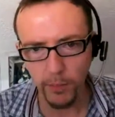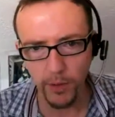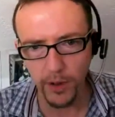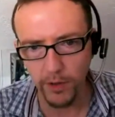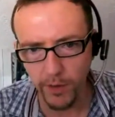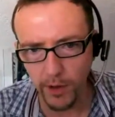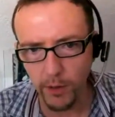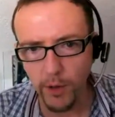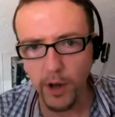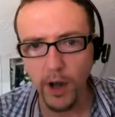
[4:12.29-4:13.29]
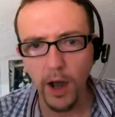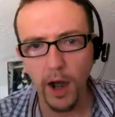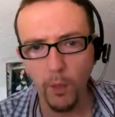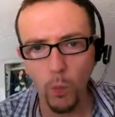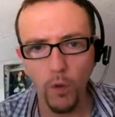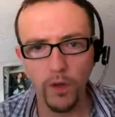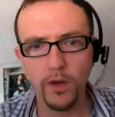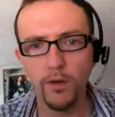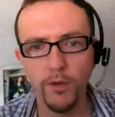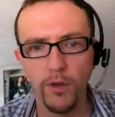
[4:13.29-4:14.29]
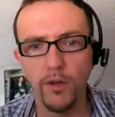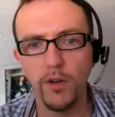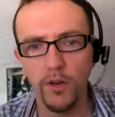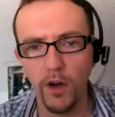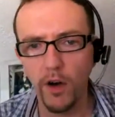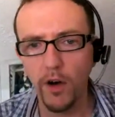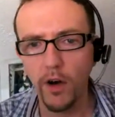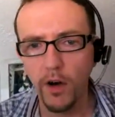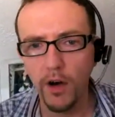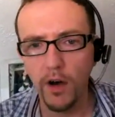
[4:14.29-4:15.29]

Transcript: point of view, and what the differences are